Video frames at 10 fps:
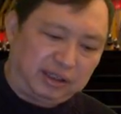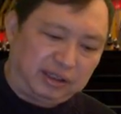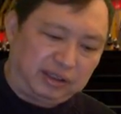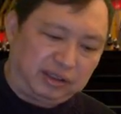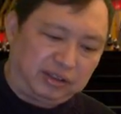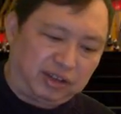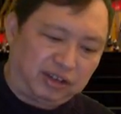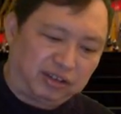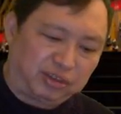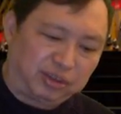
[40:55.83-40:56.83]

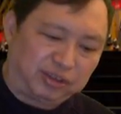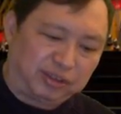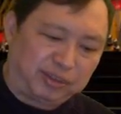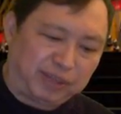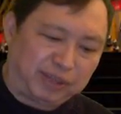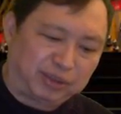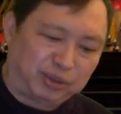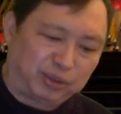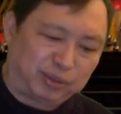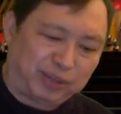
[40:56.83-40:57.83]
Joshua is the
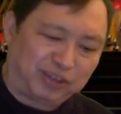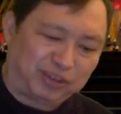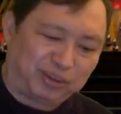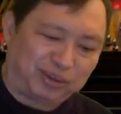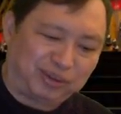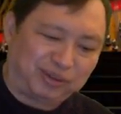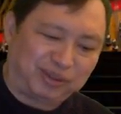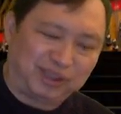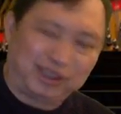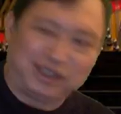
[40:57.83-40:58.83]
backdoor password.
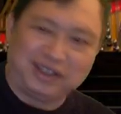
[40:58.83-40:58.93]
Really?